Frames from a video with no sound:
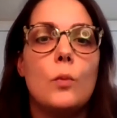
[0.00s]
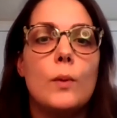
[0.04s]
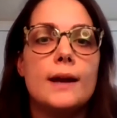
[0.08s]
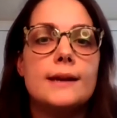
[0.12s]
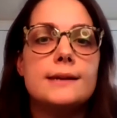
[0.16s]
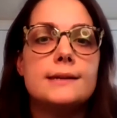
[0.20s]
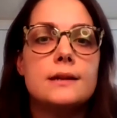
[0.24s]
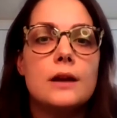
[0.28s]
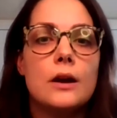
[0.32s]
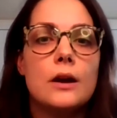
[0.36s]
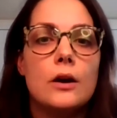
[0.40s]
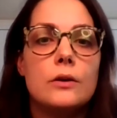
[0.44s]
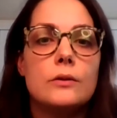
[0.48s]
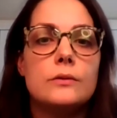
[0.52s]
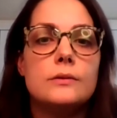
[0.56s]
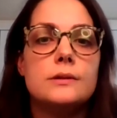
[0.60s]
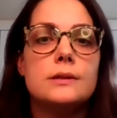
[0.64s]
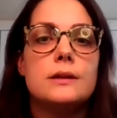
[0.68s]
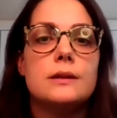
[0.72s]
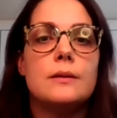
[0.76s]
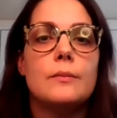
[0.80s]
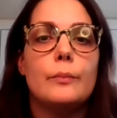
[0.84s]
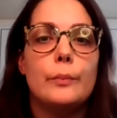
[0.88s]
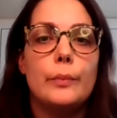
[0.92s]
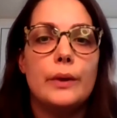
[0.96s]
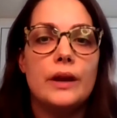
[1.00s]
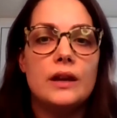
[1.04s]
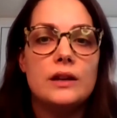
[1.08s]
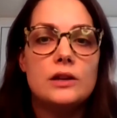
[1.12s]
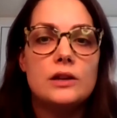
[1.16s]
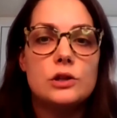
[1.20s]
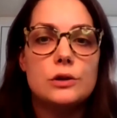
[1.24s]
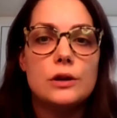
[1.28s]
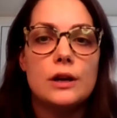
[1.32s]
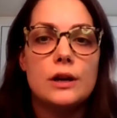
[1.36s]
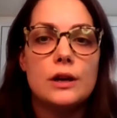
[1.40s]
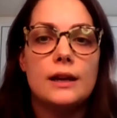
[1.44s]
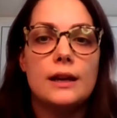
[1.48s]
On the West Coast,
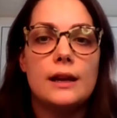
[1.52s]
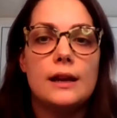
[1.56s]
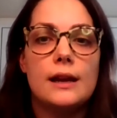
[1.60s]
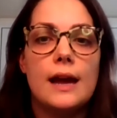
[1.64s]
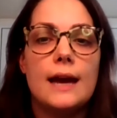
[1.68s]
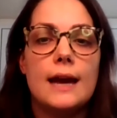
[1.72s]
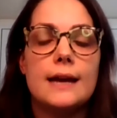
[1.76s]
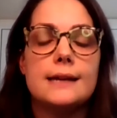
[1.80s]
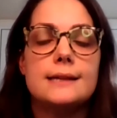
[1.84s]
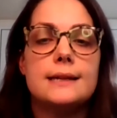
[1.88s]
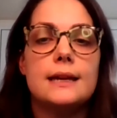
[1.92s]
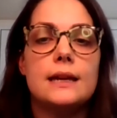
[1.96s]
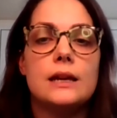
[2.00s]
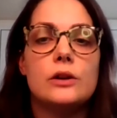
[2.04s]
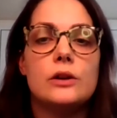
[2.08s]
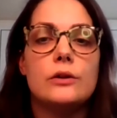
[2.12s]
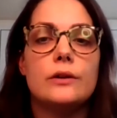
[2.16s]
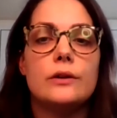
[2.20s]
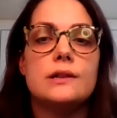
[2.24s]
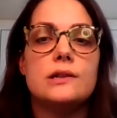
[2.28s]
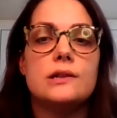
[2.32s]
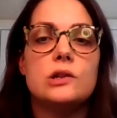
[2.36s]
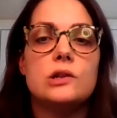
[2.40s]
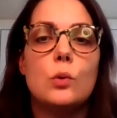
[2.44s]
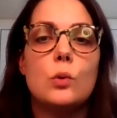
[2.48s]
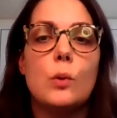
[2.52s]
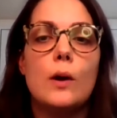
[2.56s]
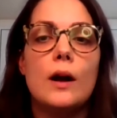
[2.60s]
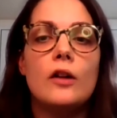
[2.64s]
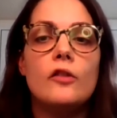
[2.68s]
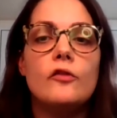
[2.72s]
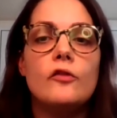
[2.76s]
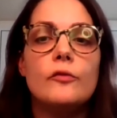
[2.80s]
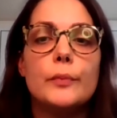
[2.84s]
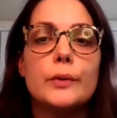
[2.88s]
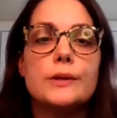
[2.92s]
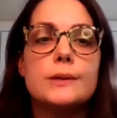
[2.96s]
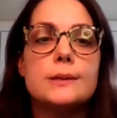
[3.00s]
binge drinking has
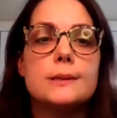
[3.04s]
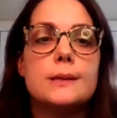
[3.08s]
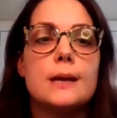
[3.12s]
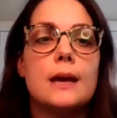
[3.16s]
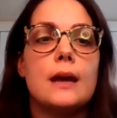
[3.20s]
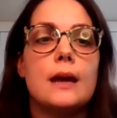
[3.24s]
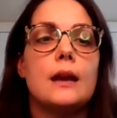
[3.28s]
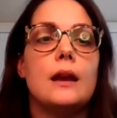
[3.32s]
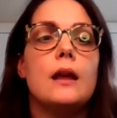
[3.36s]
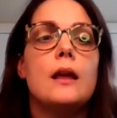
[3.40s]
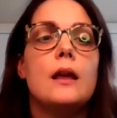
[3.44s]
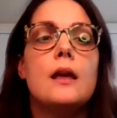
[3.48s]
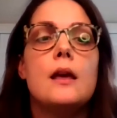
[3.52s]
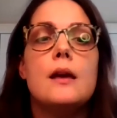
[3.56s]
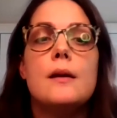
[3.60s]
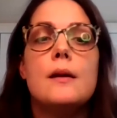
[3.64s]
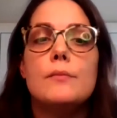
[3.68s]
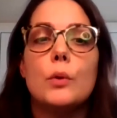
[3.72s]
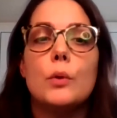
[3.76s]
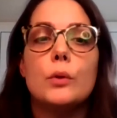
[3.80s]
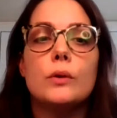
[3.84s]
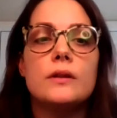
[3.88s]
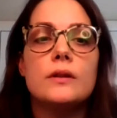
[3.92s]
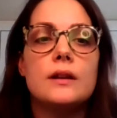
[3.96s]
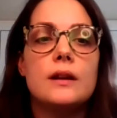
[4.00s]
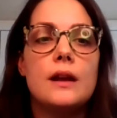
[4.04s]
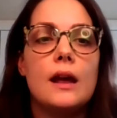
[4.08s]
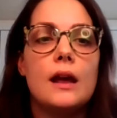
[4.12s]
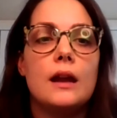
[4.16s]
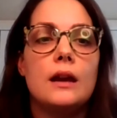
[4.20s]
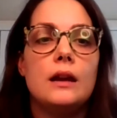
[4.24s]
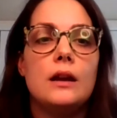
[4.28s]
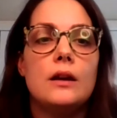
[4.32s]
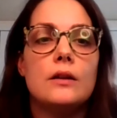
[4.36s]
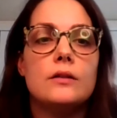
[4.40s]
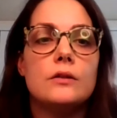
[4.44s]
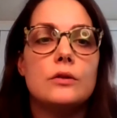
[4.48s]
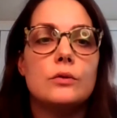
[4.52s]
increased 12% more
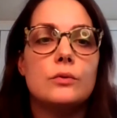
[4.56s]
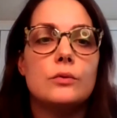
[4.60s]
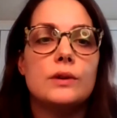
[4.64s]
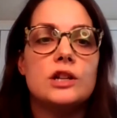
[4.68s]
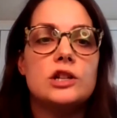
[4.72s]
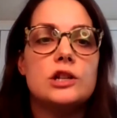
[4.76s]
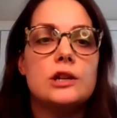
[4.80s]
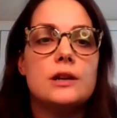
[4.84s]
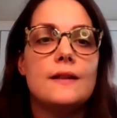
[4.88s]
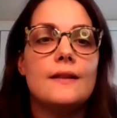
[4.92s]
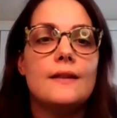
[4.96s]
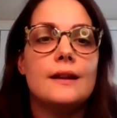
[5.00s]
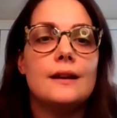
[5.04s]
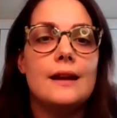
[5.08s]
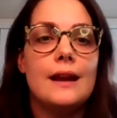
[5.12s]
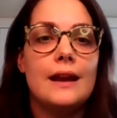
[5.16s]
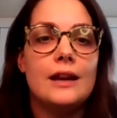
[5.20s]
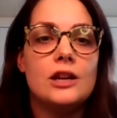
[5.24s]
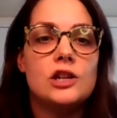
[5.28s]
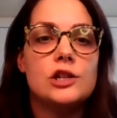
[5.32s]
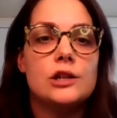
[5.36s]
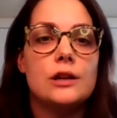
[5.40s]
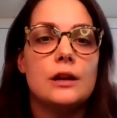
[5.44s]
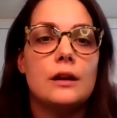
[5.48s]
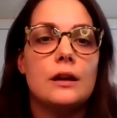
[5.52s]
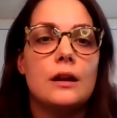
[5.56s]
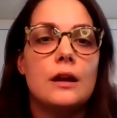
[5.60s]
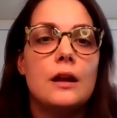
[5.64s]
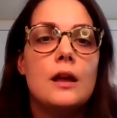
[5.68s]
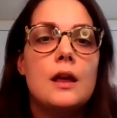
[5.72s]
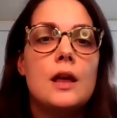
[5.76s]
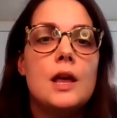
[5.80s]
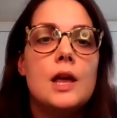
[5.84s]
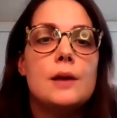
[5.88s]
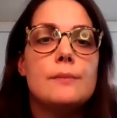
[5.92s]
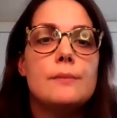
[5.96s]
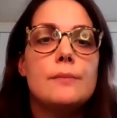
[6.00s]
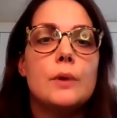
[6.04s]
than any other region in the
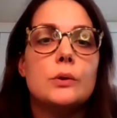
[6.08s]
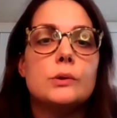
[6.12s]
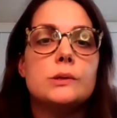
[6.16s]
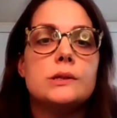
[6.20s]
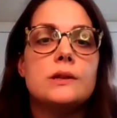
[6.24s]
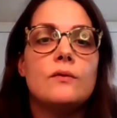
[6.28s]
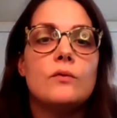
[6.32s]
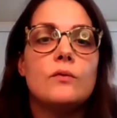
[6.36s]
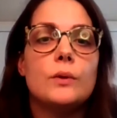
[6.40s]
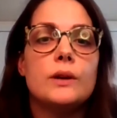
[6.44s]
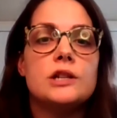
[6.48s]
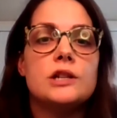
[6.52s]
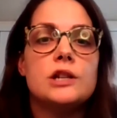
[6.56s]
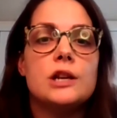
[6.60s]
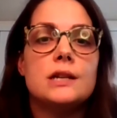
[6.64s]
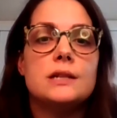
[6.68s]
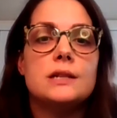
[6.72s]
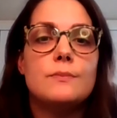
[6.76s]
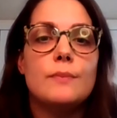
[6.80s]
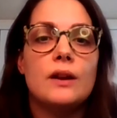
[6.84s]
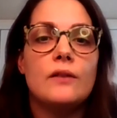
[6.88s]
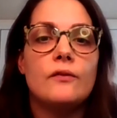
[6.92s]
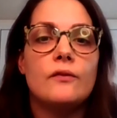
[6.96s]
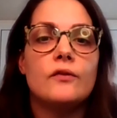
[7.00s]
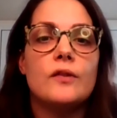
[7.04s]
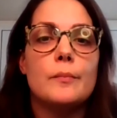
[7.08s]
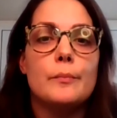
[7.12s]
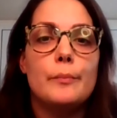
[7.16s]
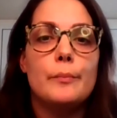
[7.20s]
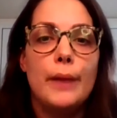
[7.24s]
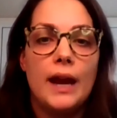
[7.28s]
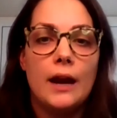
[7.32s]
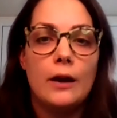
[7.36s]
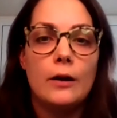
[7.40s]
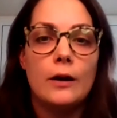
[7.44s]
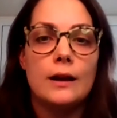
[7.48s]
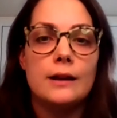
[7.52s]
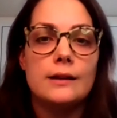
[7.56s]
nation, most of which has
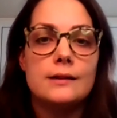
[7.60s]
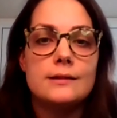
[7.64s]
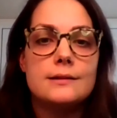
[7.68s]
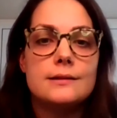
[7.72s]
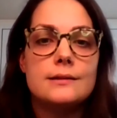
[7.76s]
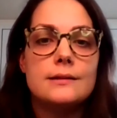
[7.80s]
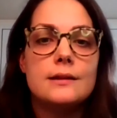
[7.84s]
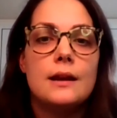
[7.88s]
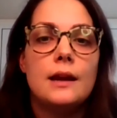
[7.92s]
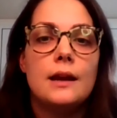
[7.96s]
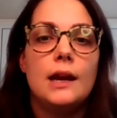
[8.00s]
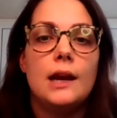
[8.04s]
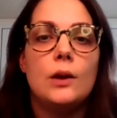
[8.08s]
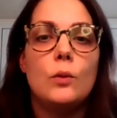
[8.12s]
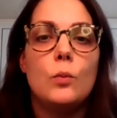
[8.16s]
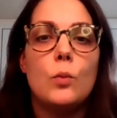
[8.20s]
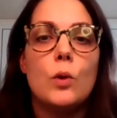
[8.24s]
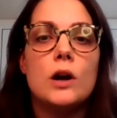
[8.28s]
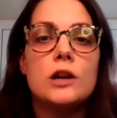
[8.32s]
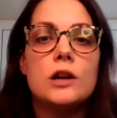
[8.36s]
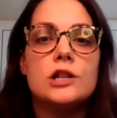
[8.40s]
been from parents.